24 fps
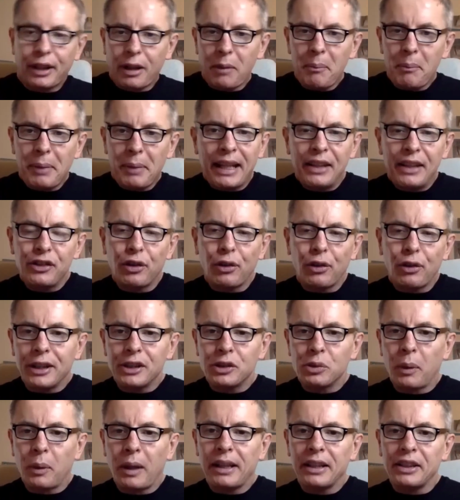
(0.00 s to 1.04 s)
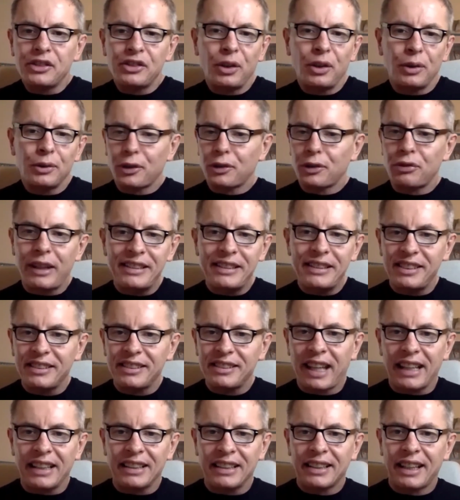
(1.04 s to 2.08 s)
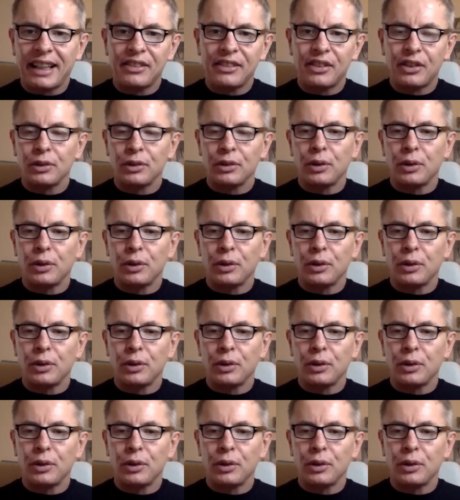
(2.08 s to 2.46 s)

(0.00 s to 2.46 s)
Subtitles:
can be injury as well. It's not just races getting cancelled.